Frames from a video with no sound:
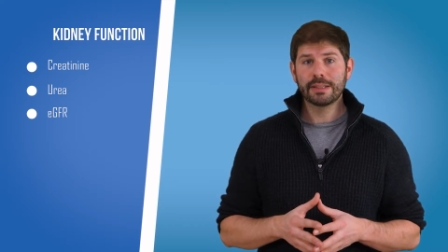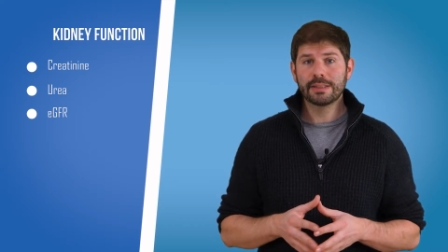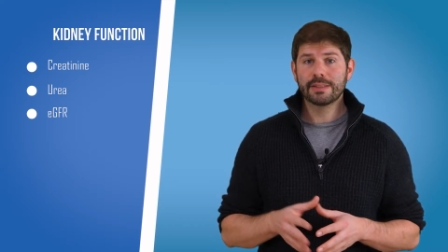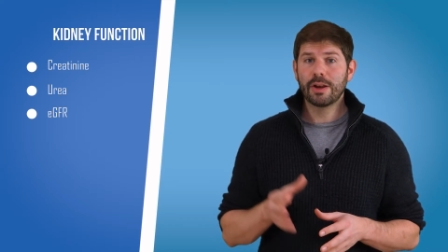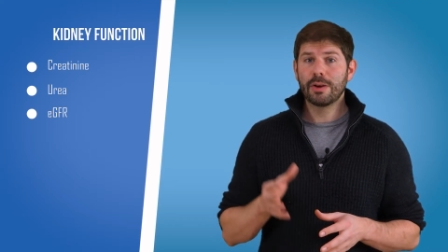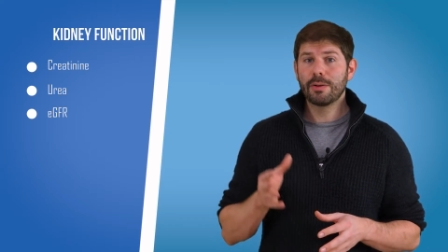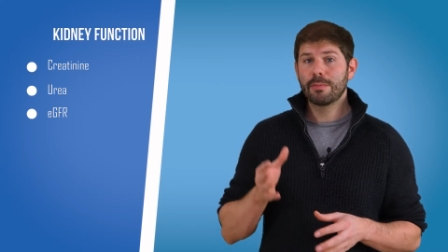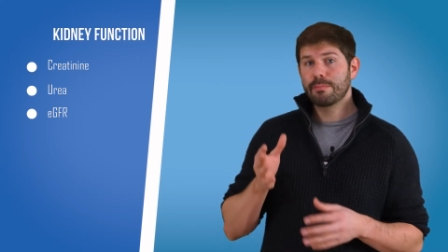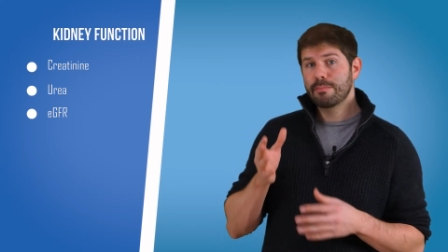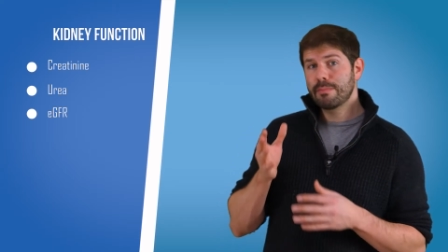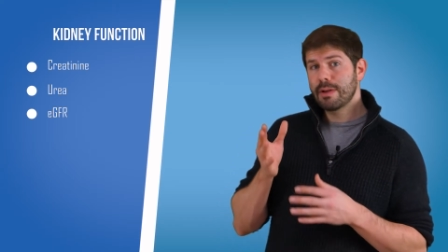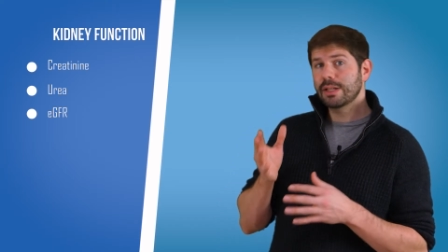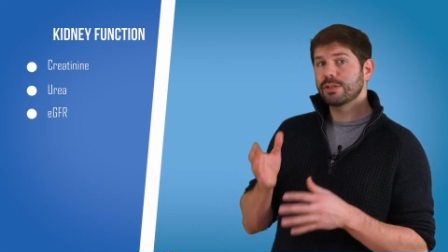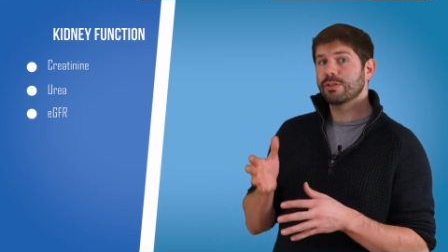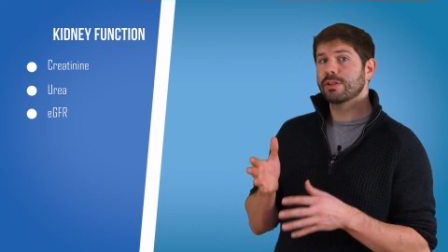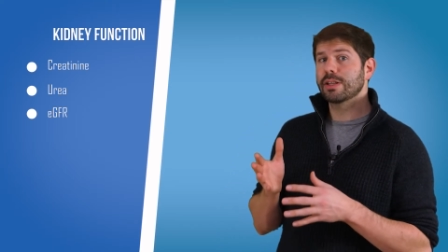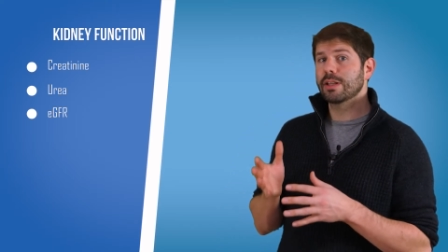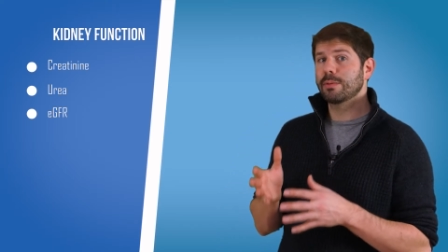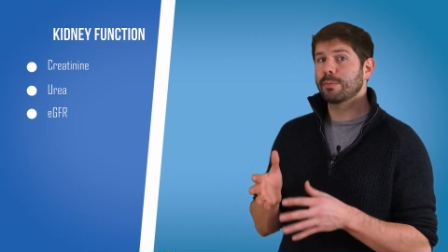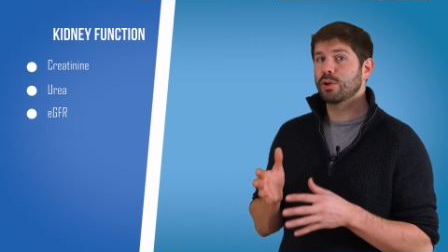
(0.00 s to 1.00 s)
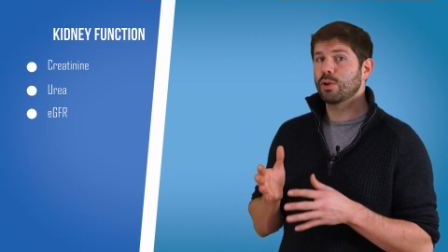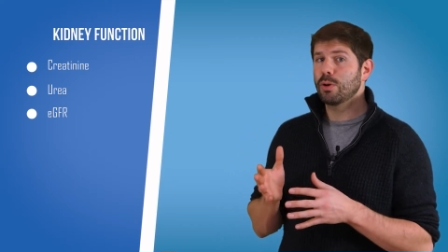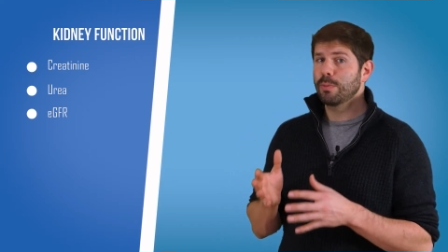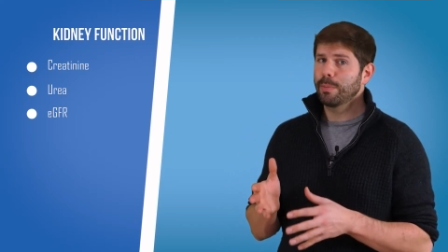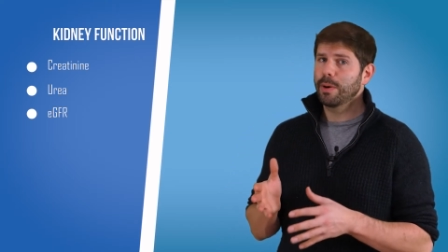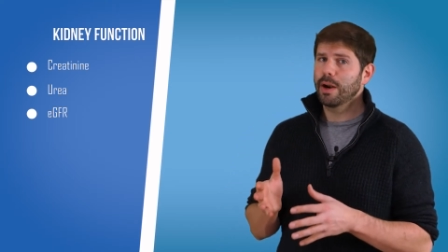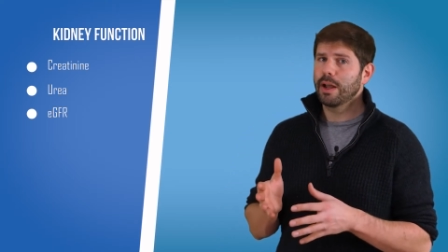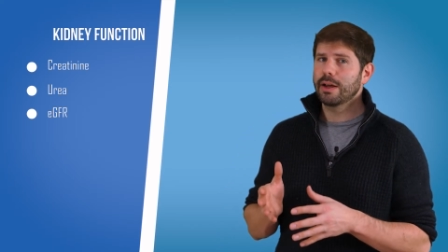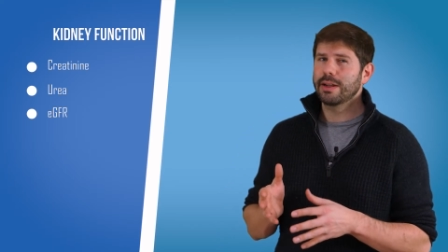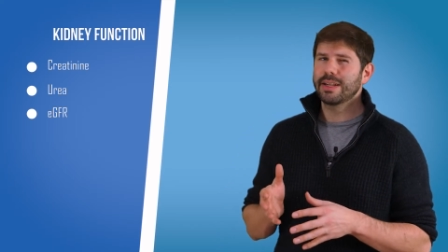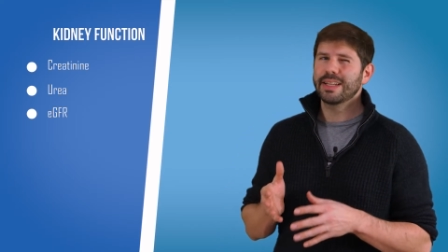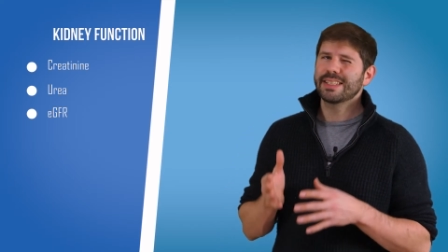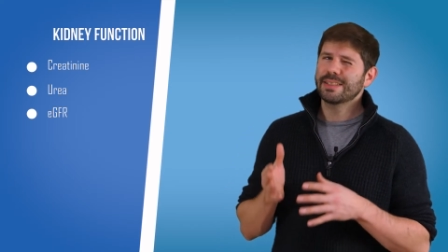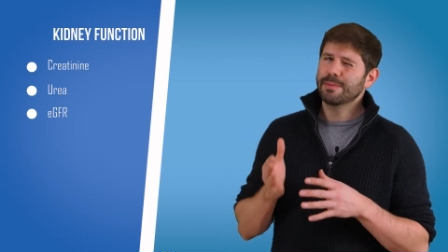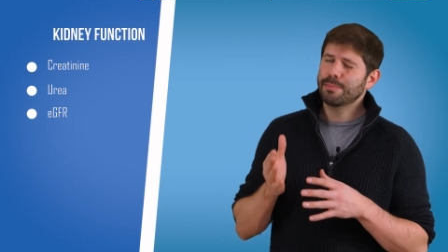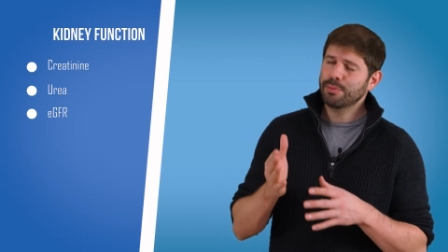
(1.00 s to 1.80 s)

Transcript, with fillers: so measuring them in your blood is a